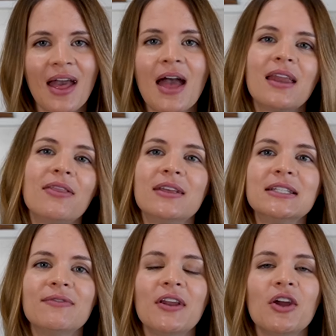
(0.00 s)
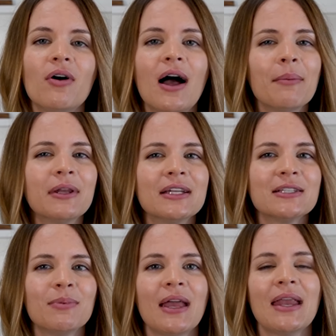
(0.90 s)
And in this video, I'm going to
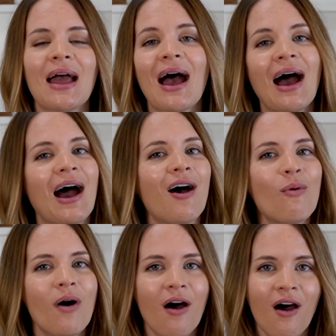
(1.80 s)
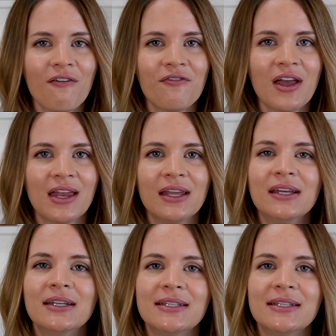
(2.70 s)
explain how often